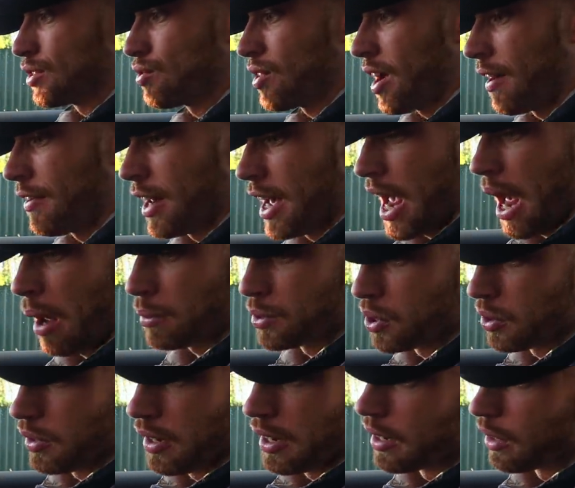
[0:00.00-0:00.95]
of driving it, I
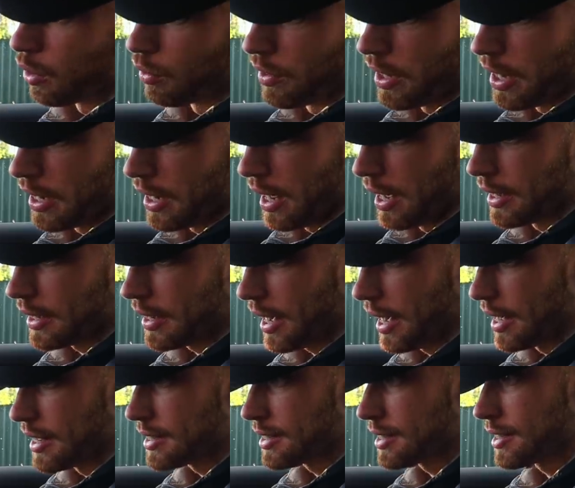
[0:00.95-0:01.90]
absolutely love it.
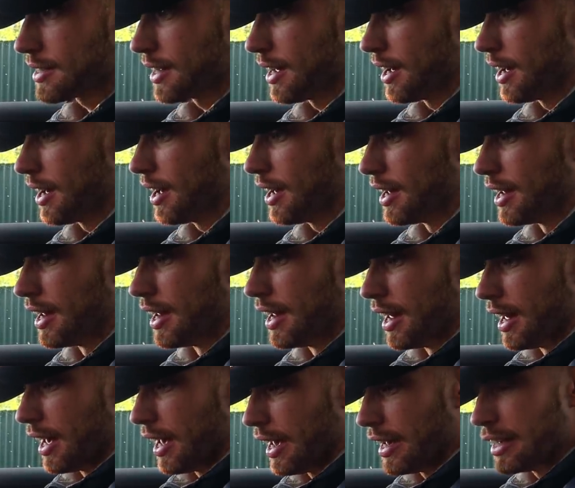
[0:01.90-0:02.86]
Like it's,
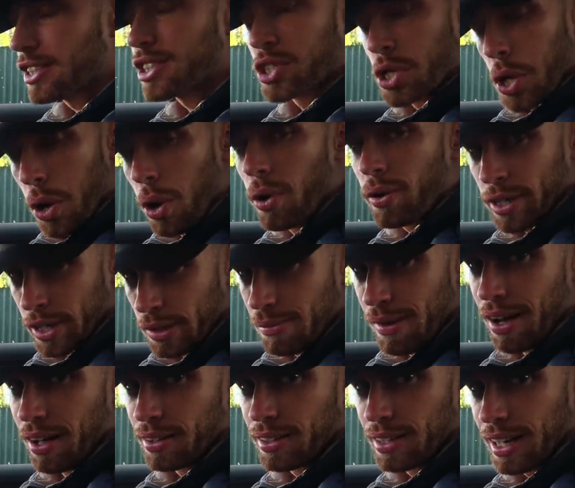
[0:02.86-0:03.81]
he's talky,
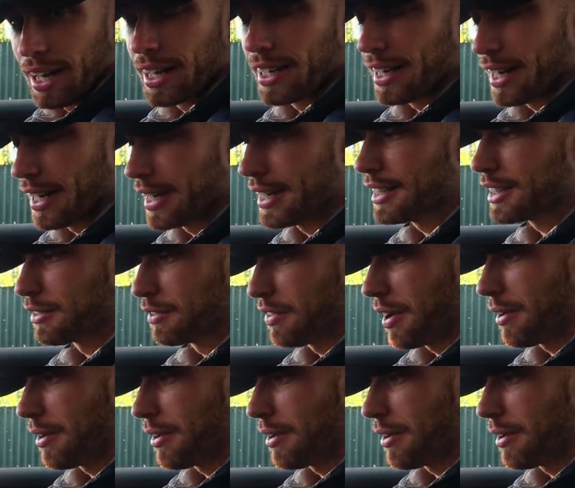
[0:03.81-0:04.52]
man. Like, he's